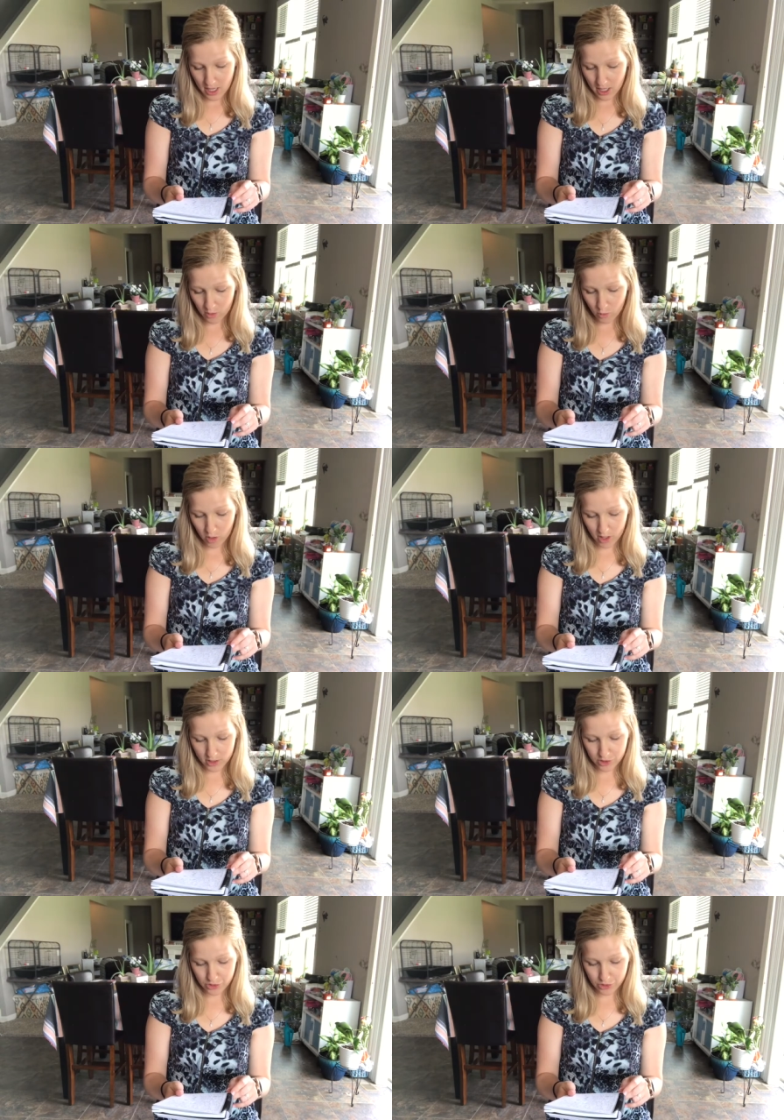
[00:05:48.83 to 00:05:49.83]
I want
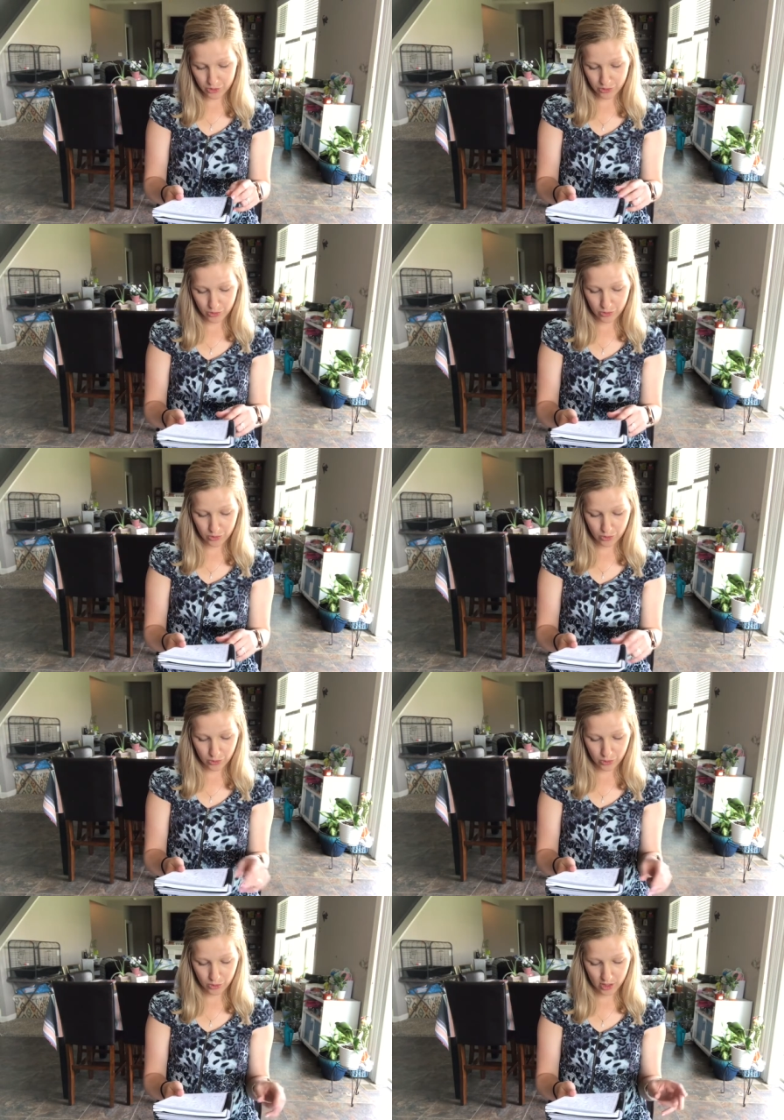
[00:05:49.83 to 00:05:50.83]

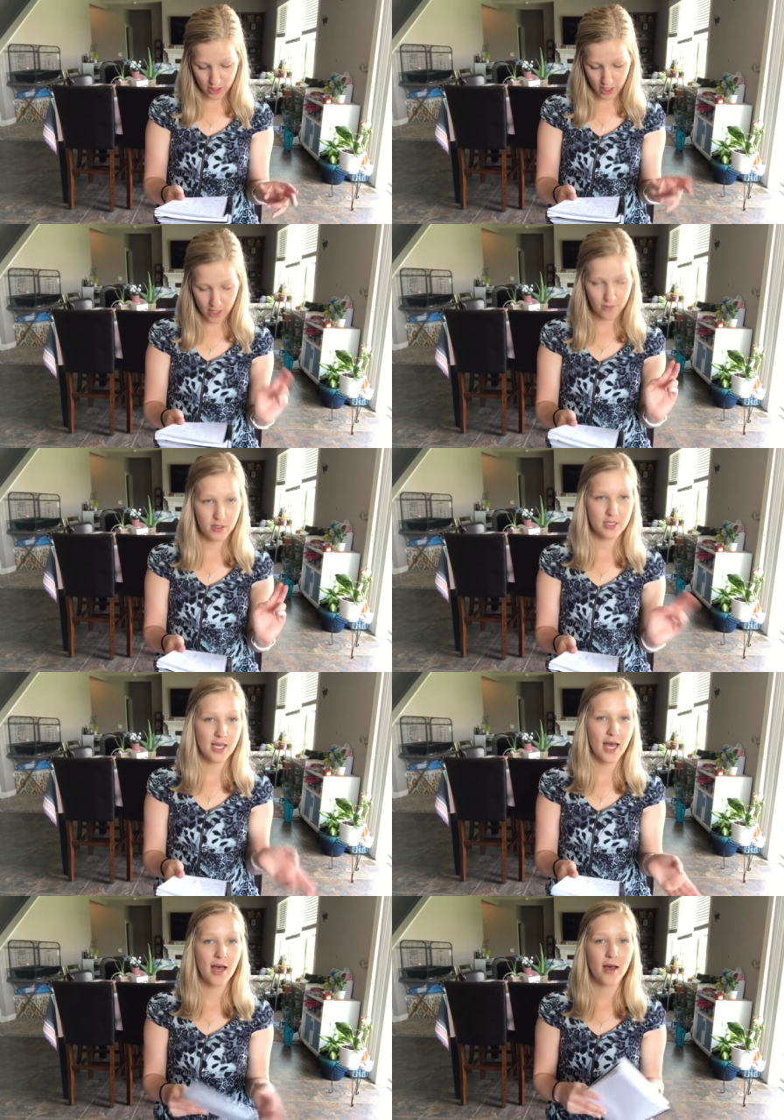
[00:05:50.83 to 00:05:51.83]
to have us
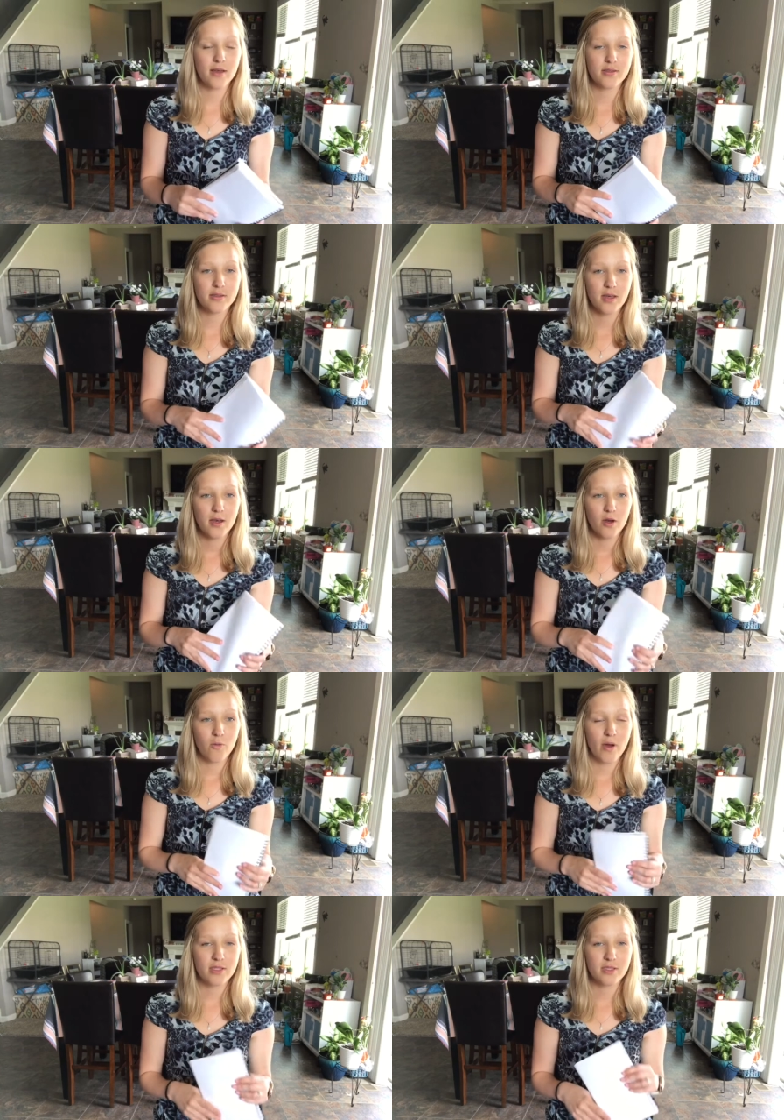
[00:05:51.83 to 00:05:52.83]
ask
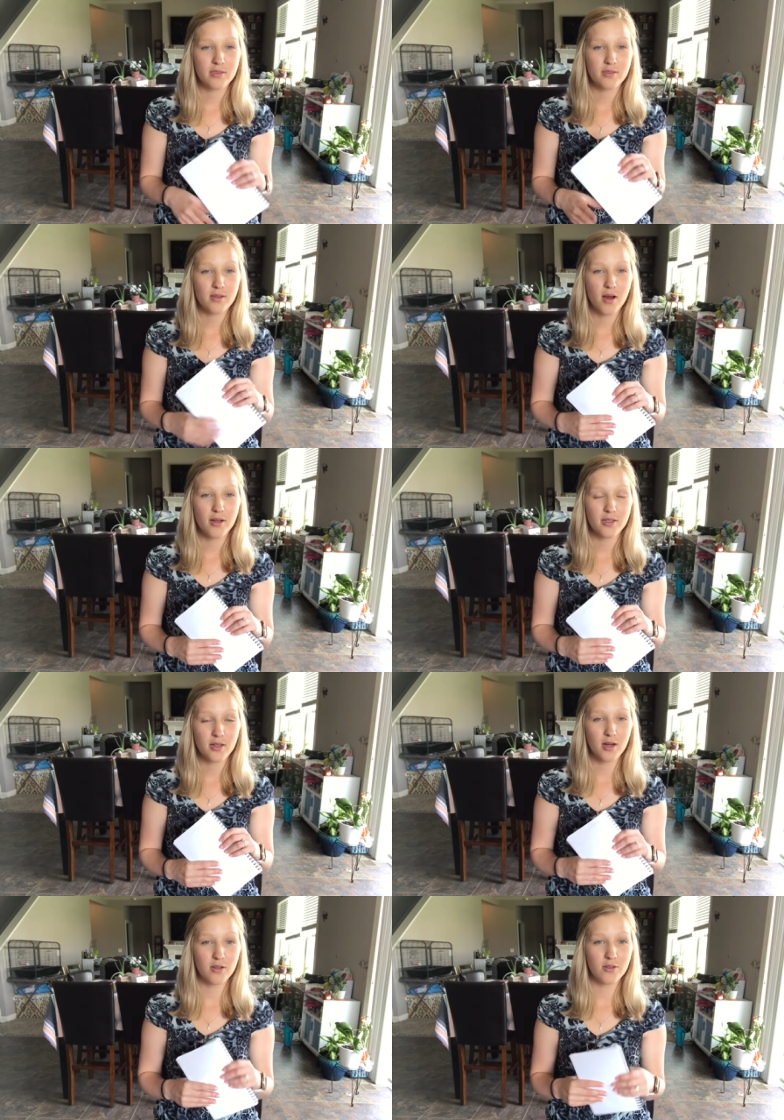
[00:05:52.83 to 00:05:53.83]
Weston's aunt and
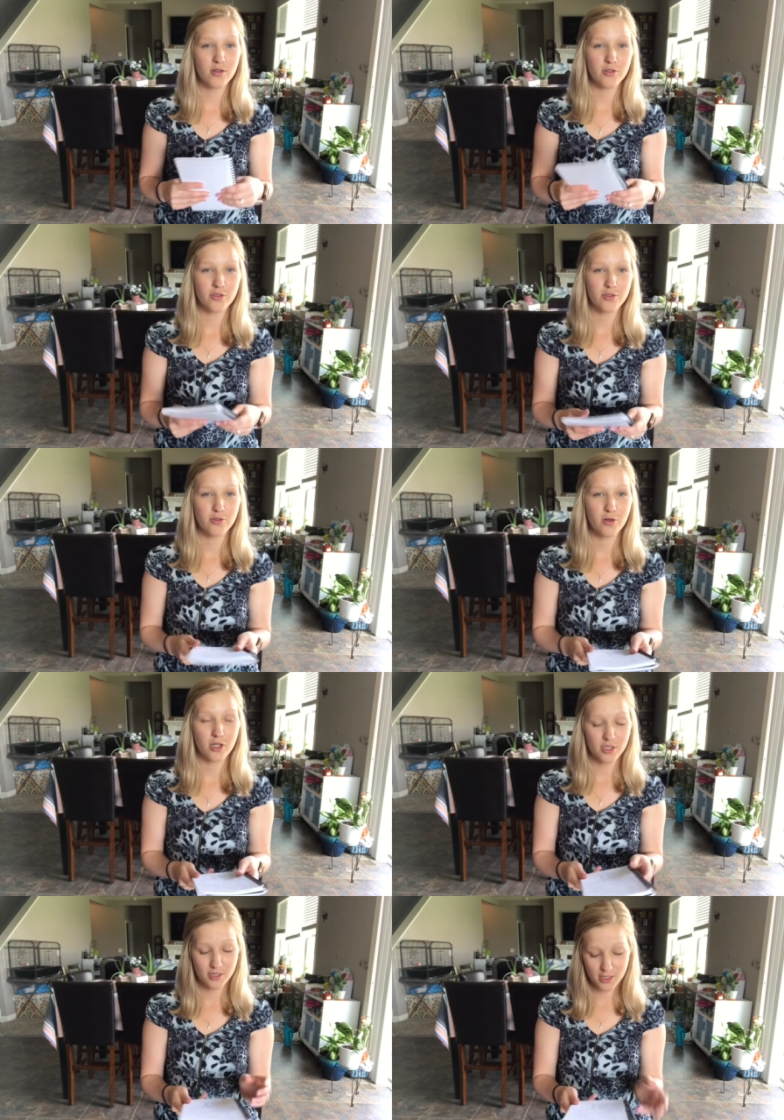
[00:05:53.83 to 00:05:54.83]
uncle to do
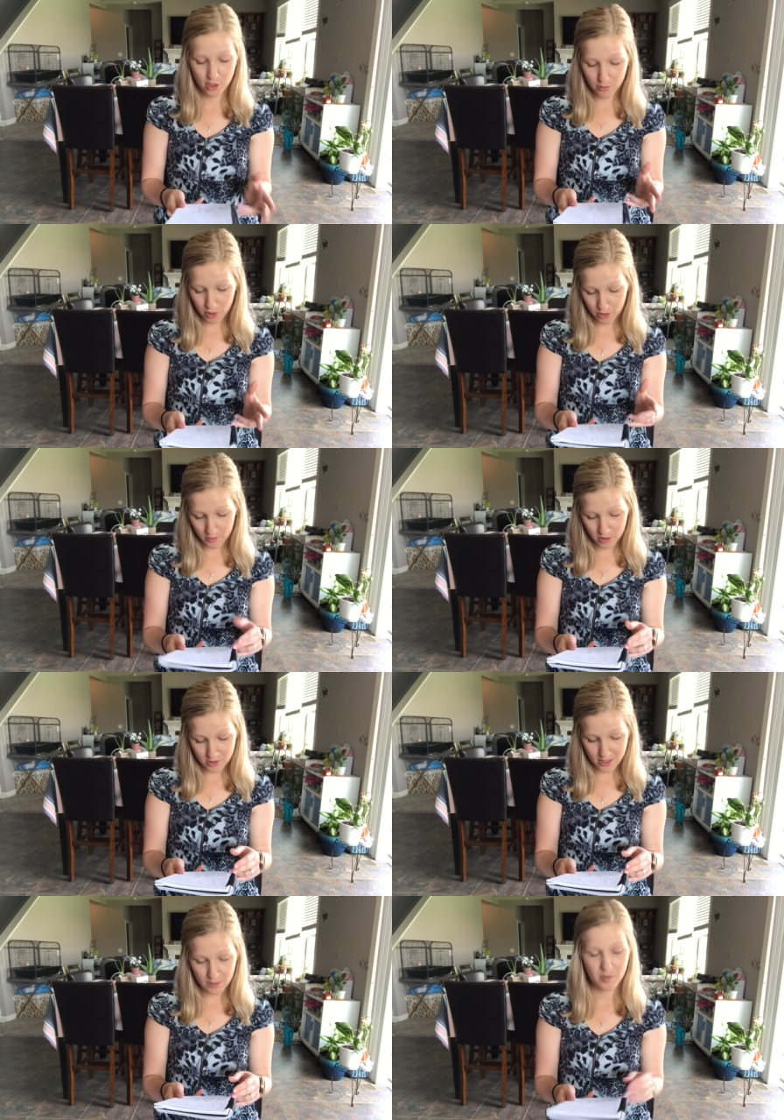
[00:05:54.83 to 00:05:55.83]
our ceremony
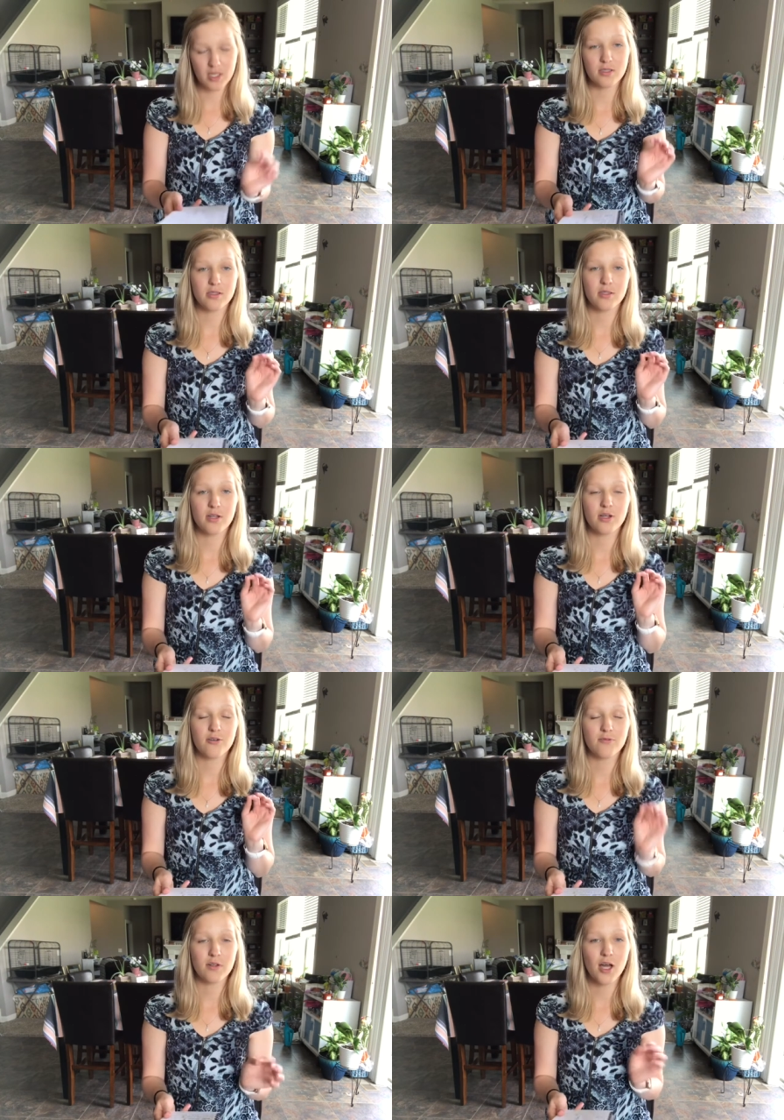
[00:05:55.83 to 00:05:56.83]
music because
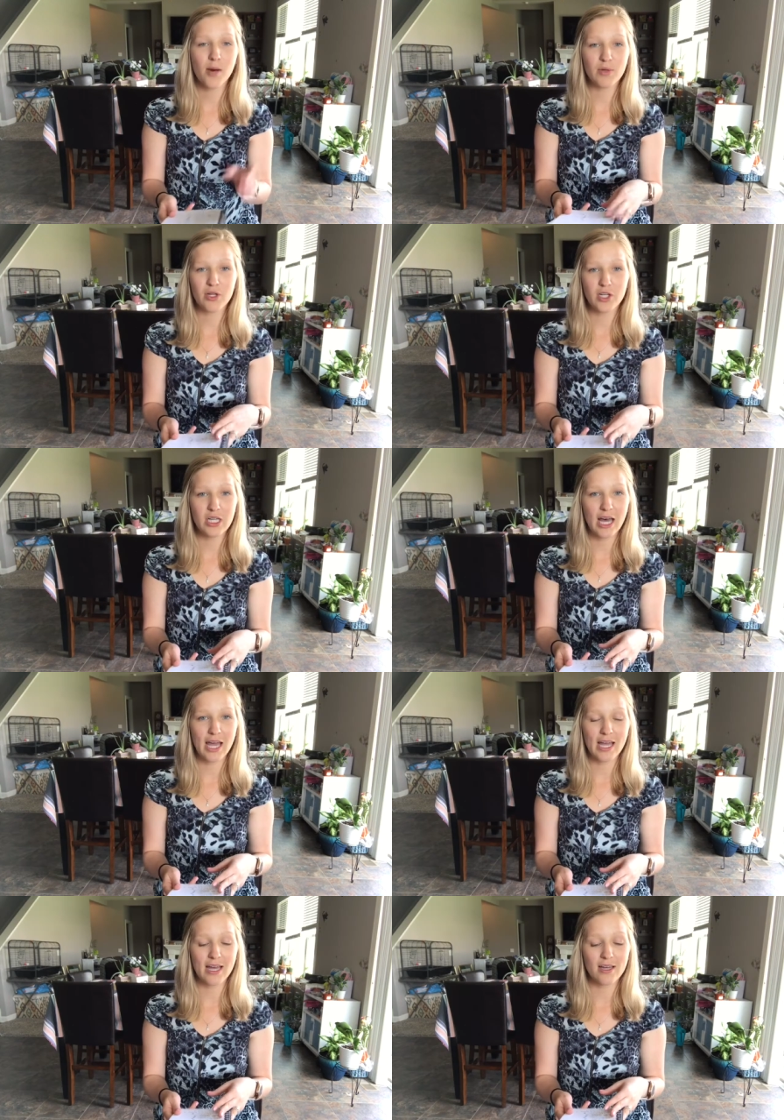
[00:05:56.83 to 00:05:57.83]
they're phenomenal
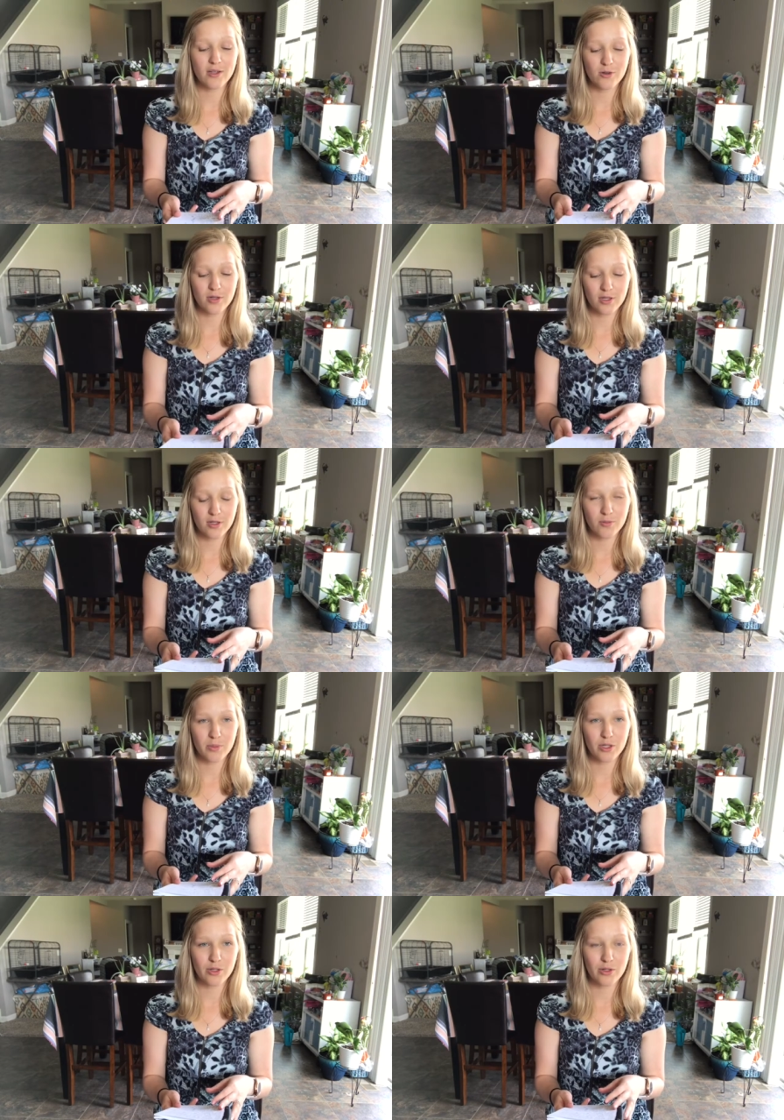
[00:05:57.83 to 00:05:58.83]
and it would
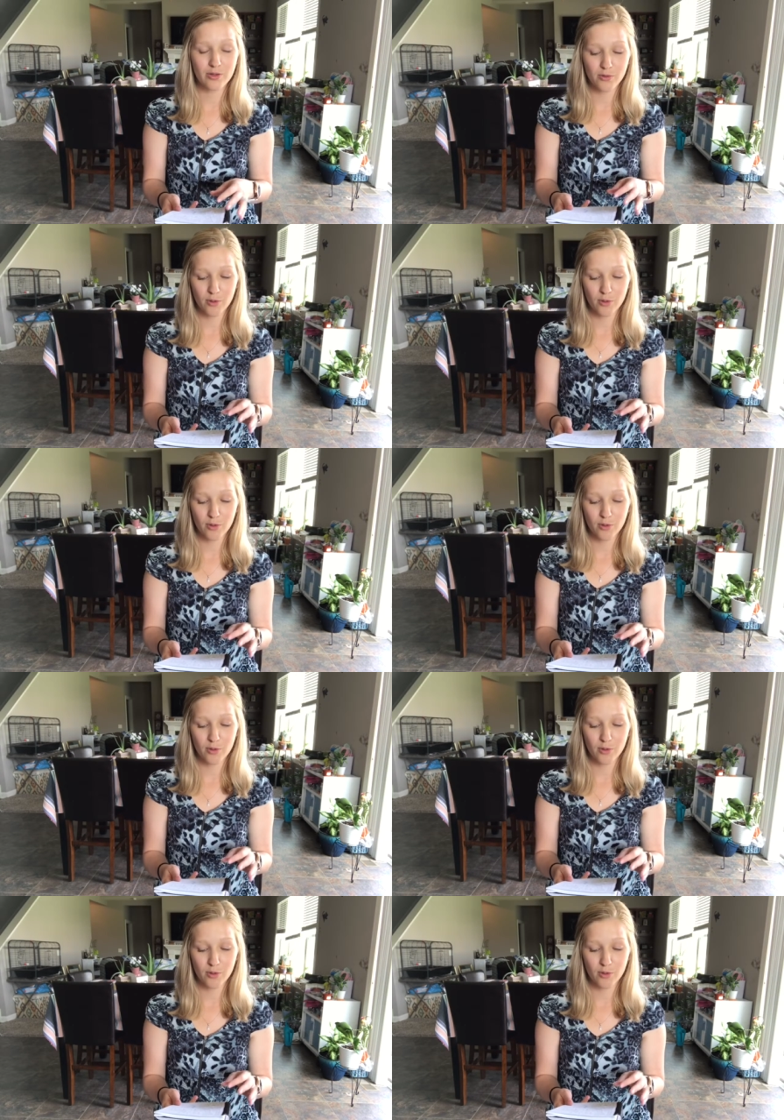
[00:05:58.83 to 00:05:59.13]
be